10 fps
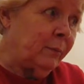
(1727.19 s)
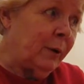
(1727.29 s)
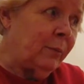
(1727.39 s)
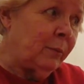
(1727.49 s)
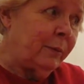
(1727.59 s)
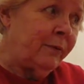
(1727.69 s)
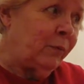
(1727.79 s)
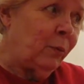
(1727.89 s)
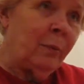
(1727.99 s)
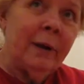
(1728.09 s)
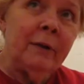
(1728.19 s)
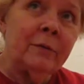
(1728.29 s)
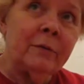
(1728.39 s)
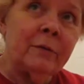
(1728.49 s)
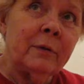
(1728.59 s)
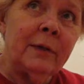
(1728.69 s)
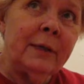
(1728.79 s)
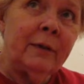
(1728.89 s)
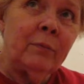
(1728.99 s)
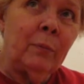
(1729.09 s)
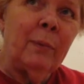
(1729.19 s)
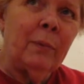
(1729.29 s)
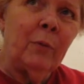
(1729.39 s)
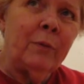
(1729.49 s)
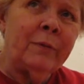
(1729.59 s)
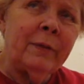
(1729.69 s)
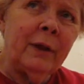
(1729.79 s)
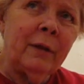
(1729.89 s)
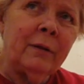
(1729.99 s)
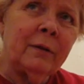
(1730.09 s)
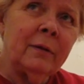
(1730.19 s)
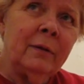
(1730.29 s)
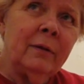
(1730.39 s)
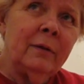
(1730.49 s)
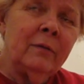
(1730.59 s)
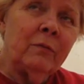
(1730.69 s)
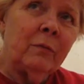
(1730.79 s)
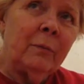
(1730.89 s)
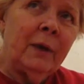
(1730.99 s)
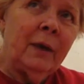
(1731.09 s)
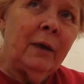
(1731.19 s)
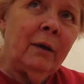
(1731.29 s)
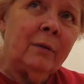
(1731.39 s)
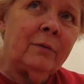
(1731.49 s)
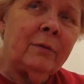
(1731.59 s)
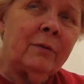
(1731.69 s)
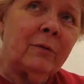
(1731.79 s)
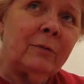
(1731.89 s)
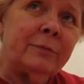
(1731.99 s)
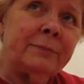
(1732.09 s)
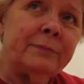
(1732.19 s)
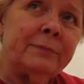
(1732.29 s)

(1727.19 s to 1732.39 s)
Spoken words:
probably 4 miles at least, maybe more than that, from my house. So,